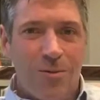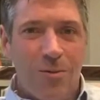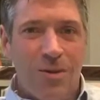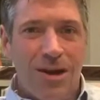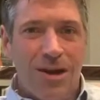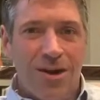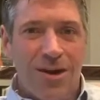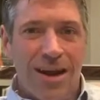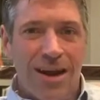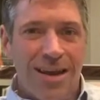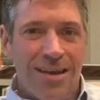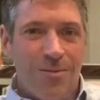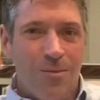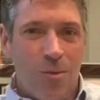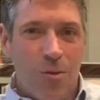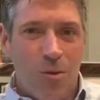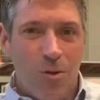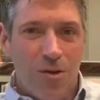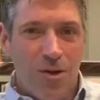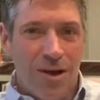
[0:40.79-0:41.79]
we are getting
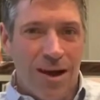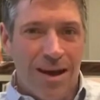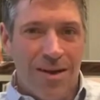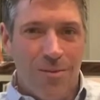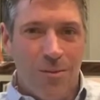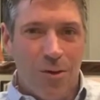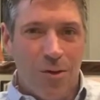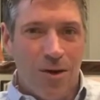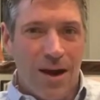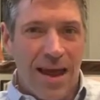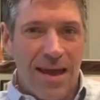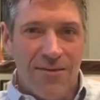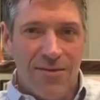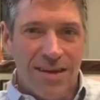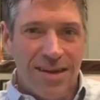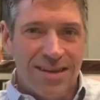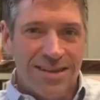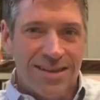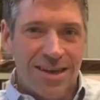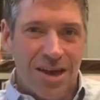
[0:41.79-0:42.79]
more and more
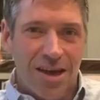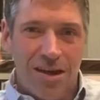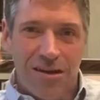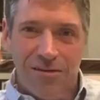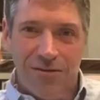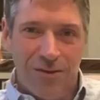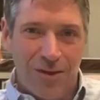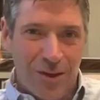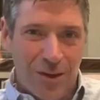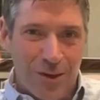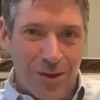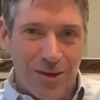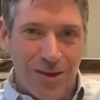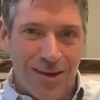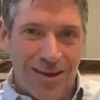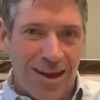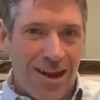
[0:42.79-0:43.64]
evidence of the good,